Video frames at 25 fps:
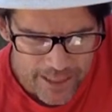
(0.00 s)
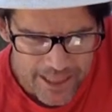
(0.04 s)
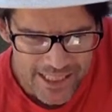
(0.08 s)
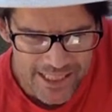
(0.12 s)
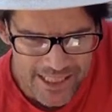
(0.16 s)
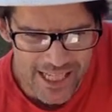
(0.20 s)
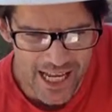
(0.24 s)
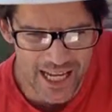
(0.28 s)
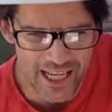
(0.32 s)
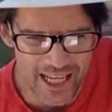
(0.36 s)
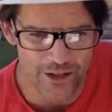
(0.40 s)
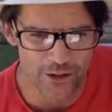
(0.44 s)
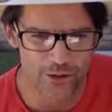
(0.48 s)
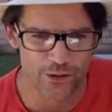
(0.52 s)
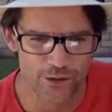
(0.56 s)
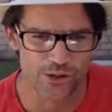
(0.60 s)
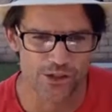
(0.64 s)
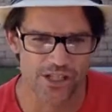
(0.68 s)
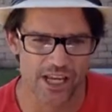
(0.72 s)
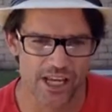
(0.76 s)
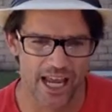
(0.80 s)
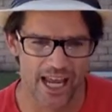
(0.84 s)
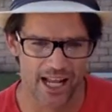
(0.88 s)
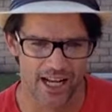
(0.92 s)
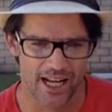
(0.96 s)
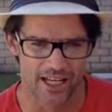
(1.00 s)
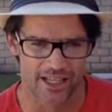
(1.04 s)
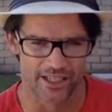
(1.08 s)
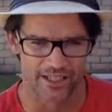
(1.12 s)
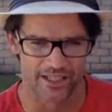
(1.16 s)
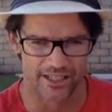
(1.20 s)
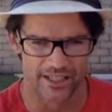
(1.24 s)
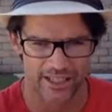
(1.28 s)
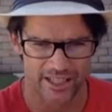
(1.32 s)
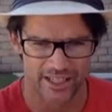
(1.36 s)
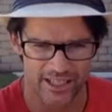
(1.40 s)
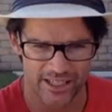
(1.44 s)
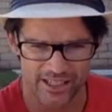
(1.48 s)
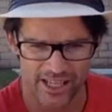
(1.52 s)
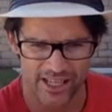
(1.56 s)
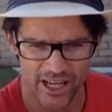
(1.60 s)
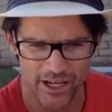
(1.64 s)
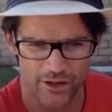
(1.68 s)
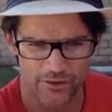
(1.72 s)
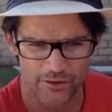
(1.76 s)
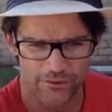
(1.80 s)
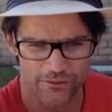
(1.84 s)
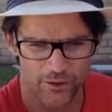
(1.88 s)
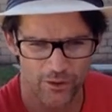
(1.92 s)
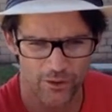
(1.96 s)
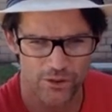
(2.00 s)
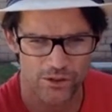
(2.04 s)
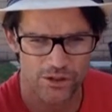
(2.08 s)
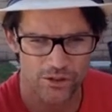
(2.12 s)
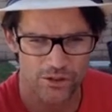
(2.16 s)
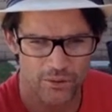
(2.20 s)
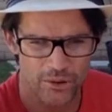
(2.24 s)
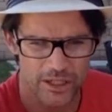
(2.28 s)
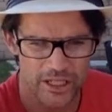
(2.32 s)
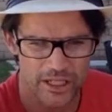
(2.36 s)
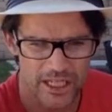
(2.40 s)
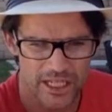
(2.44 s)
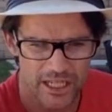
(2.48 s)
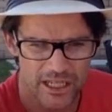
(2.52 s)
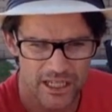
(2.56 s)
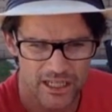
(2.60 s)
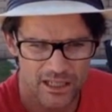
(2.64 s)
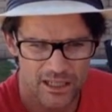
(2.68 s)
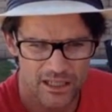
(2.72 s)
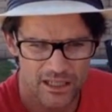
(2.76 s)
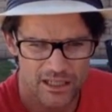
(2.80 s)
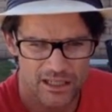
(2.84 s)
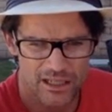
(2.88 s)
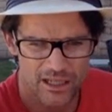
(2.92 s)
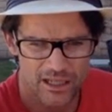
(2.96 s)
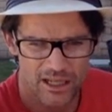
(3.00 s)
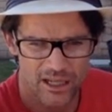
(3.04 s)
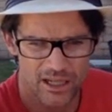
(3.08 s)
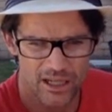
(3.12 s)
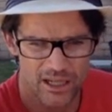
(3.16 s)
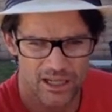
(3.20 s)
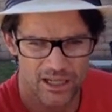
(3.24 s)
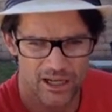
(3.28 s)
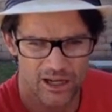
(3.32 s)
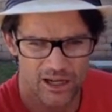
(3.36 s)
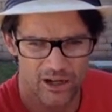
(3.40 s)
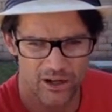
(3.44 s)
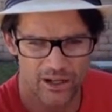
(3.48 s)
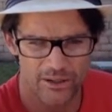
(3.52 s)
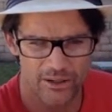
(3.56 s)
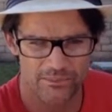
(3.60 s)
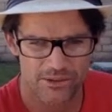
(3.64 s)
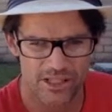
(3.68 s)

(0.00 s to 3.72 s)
Tater salad. And is that your first 3? R.M.